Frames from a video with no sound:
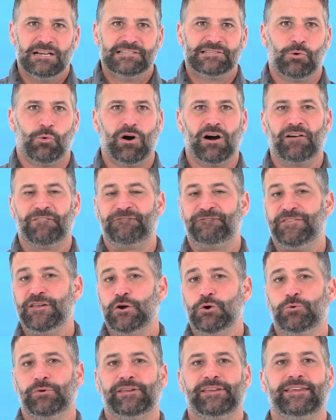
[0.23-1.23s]
So we're a
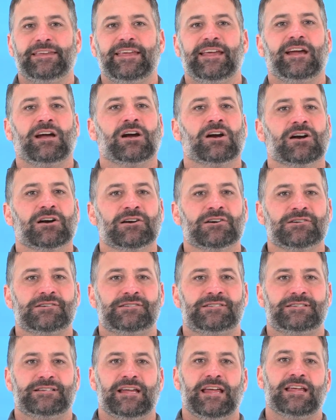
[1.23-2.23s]
few
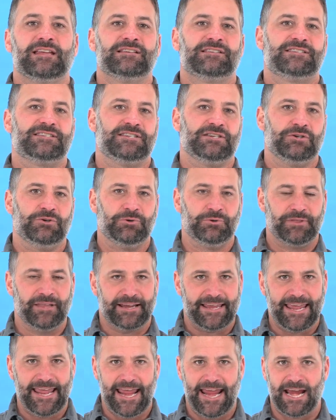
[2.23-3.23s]
years into
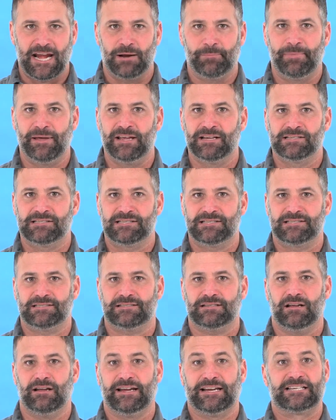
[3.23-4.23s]
the
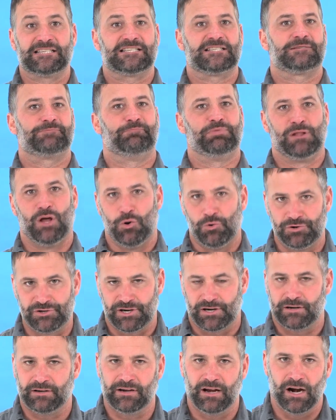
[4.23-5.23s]
cannabis
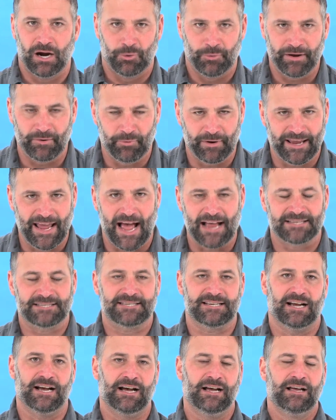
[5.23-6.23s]
explosion. You know, we, we
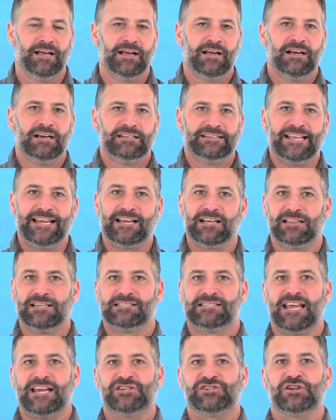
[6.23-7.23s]
got uh,
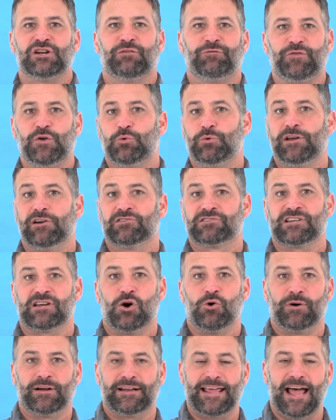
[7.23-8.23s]
legalization a few years
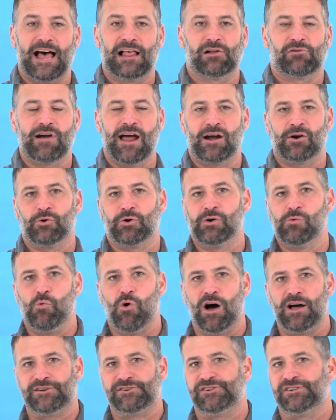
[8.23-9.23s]
ago in Colorado and
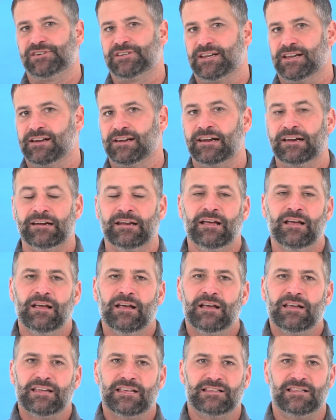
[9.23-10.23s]
Washington, and
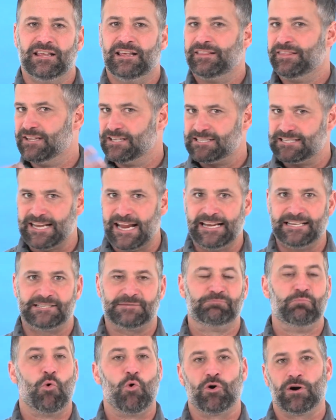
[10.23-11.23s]
the, the
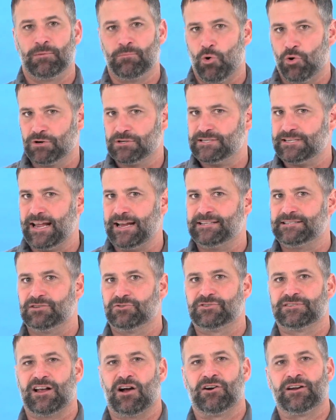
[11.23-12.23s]
states, more and more states are
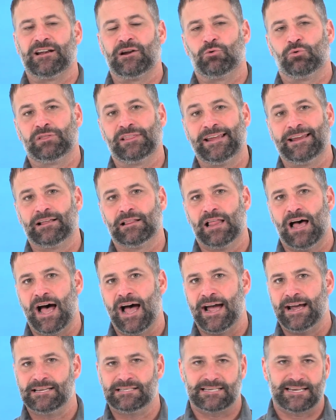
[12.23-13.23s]
starting to
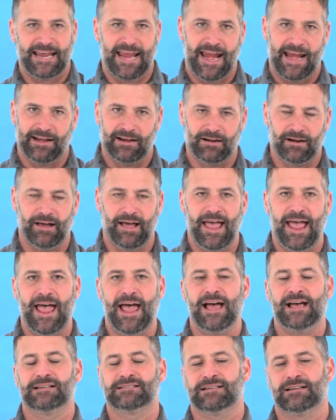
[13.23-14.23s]
legalize. Canada
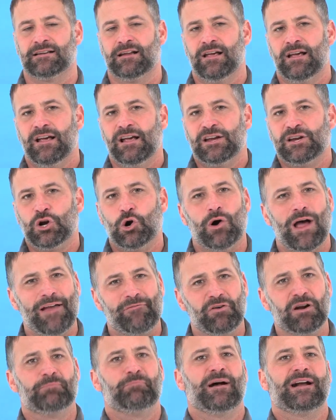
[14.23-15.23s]
has, and you know,
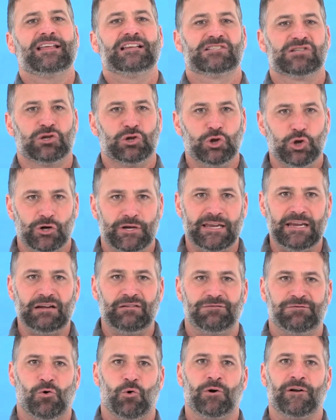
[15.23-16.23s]
everybody's
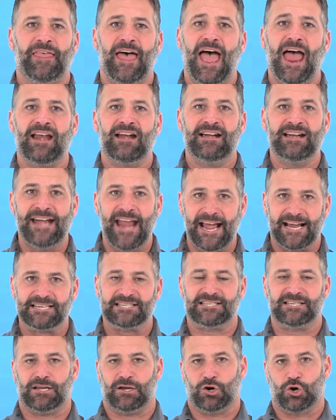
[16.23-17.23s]
looking for that
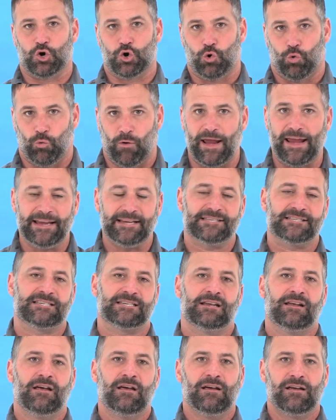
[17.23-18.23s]
next
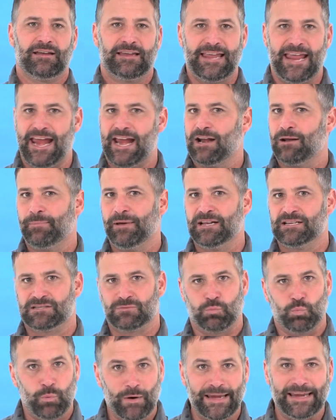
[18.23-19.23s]
great
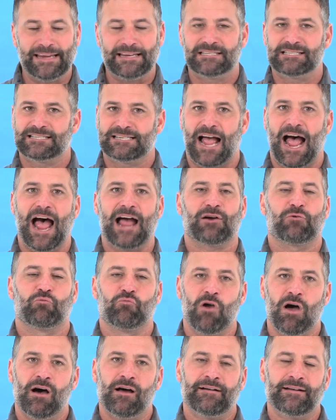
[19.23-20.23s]
cannabis weed stock
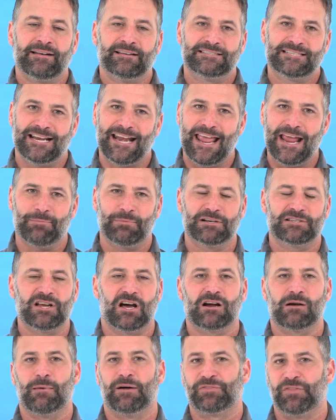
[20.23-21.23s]
run. Today I'm going to
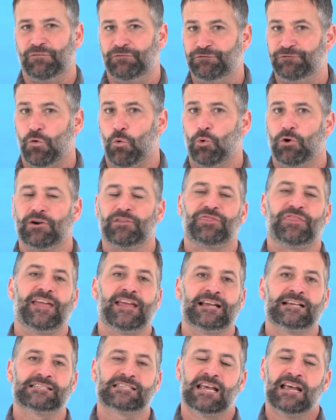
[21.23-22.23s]
talk about the four
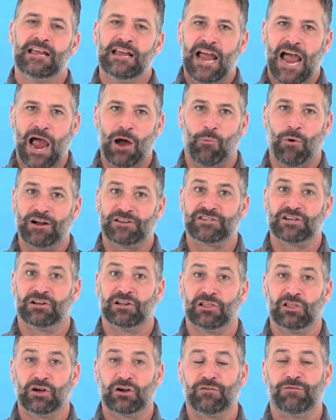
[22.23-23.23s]
things I want you
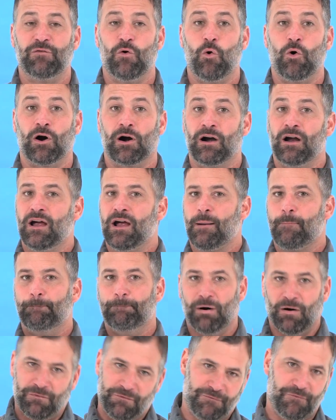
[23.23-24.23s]
to look for
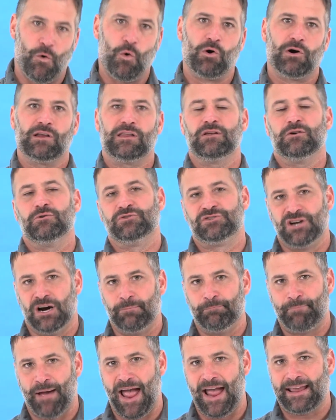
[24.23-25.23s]
before you
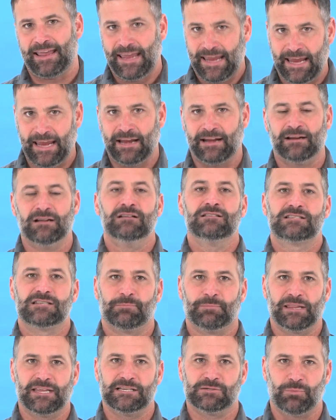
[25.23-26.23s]
jump back in
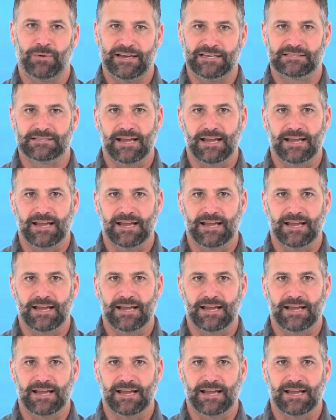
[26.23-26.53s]
some of these weed